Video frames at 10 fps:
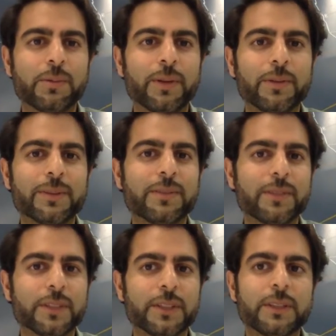We use
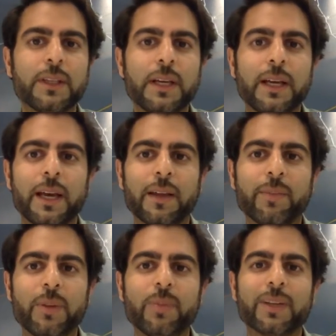InVision, and
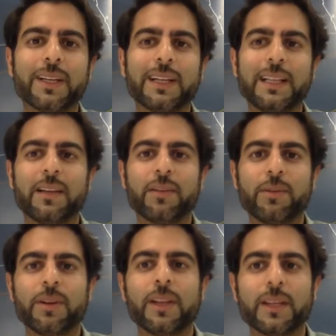people can click
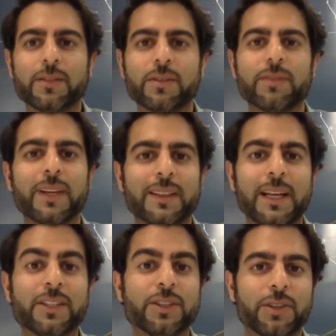through it and they can sort of get
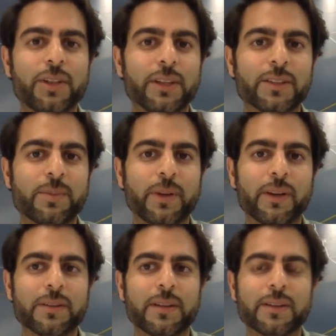that journey
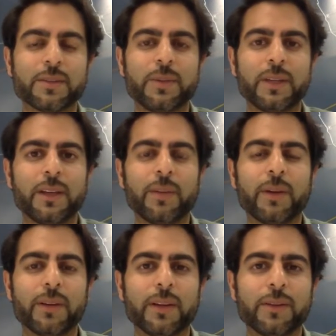experience that I was speaking
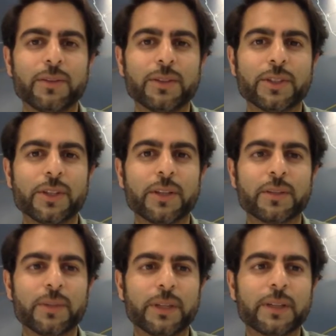about, that user journey
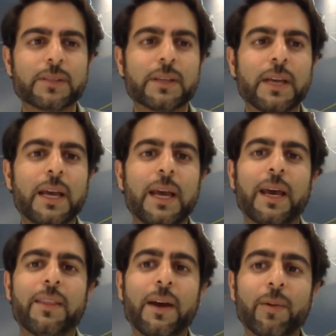experience.
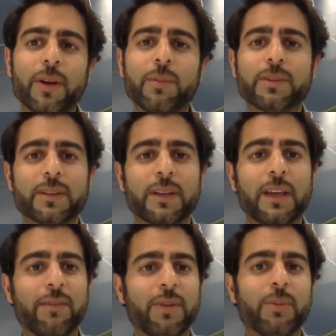And that way you're able to
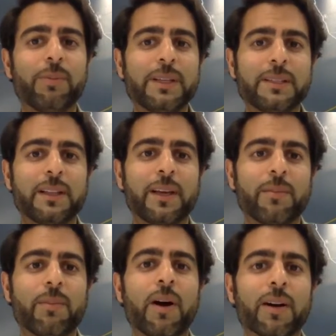give people basically a
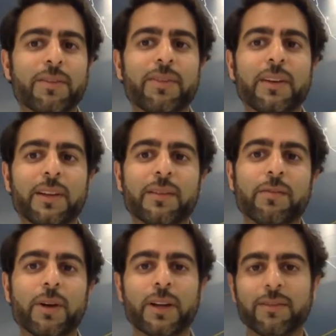mock feeling of
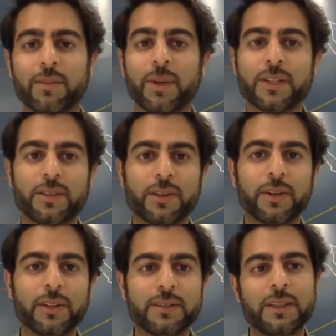what information they're
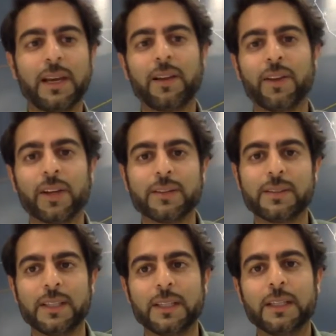going to see, how they're going to
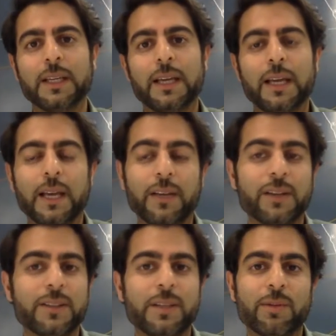see it. And you
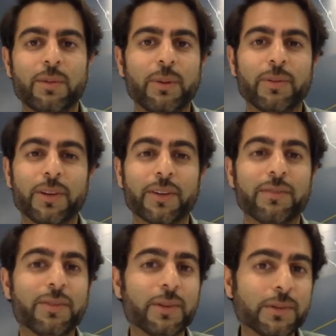can see where people are
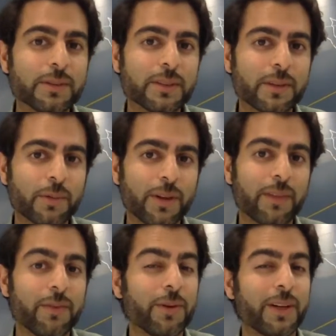confused, where they
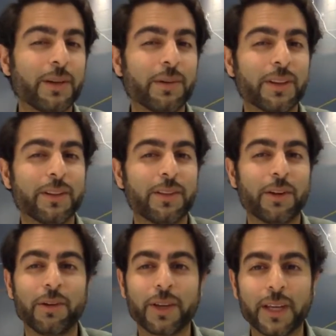have no idea what
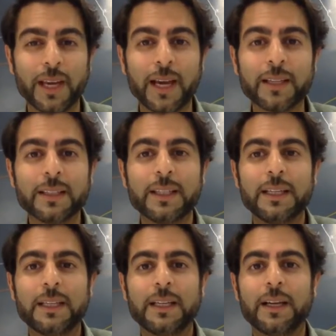they're looking at.
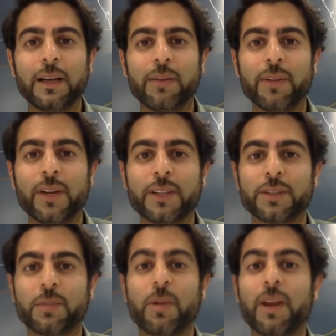They're not
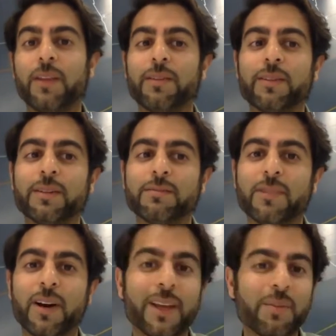sure why they're even
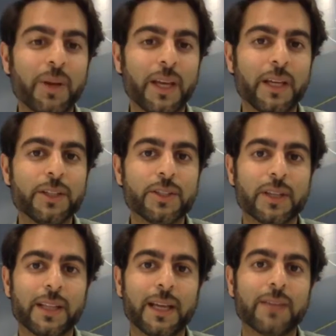on that page.
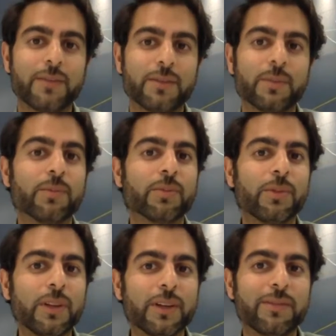And that gives you some
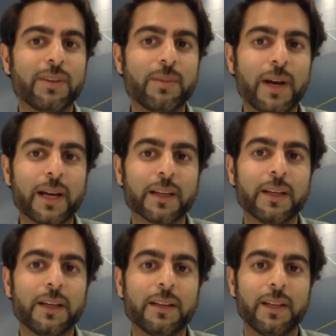really good feedback
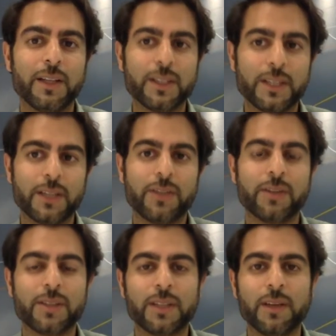that you can take to your
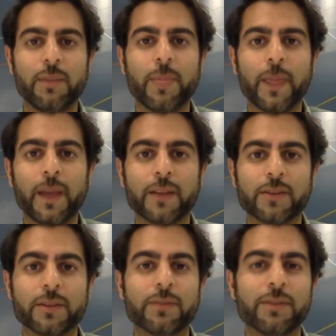team and
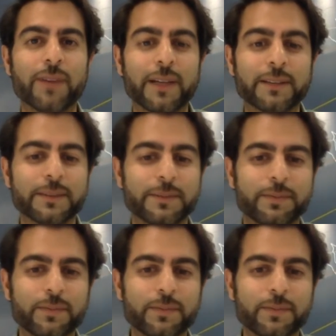sort of revise.